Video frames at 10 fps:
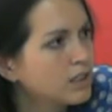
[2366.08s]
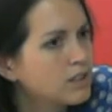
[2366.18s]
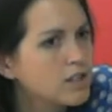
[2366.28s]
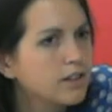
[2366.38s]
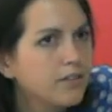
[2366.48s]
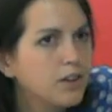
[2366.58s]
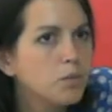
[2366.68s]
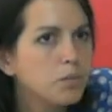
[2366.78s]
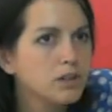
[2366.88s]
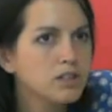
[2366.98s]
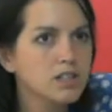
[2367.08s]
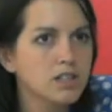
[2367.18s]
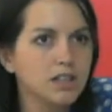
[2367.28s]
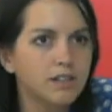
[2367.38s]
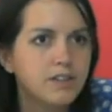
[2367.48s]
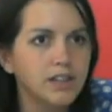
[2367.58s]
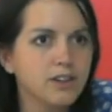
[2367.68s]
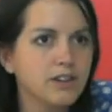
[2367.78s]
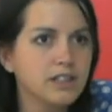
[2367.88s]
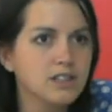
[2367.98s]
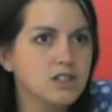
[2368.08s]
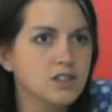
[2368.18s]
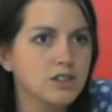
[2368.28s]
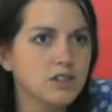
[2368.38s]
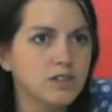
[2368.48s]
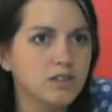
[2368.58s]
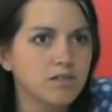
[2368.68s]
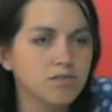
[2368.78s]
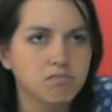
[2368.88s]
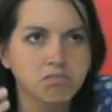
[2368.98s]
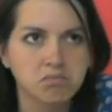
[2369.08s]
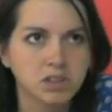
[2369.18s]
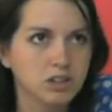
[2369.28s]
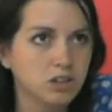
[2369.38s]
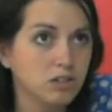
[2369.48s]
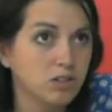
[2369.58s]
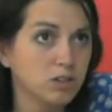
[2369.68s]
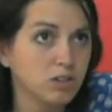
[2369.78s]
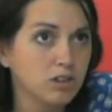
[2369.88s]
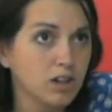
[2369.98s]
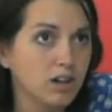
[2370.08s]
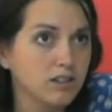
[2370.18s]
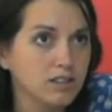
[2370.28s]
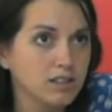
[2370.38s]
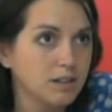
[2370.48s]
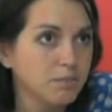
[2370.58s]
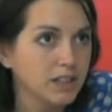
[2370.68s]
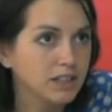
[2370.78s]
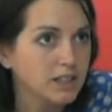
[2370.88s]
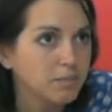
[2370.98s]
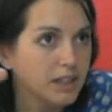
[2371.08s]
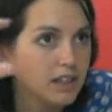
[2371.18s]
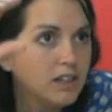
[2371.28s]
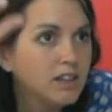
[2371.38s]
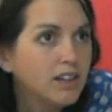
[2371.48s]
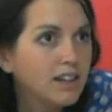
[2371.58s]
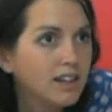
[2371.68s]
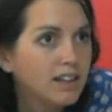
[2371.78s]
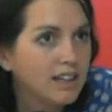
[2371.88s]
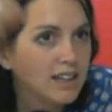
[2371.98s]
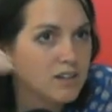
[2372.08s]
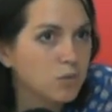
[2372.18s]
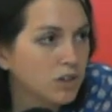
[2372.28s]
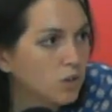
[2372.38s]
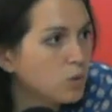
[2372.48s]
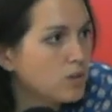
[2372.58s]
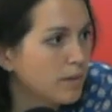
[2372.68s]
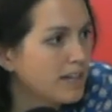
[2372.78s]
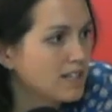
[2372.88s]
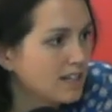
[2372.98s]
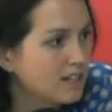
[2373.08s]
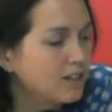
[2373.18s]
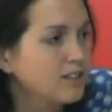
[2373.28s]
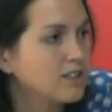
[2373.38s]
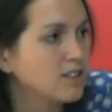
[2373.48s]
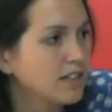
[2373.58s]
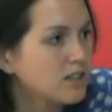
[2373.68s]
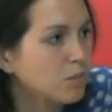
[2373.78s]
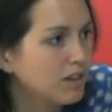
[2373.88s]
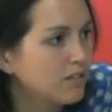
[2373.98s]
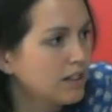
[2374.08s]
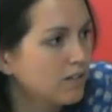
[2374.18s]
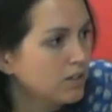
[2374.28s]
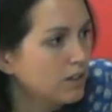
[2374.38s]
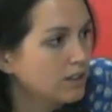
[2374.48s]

So if you put a video into Google Class something, then it will automatically go into each one of their folders?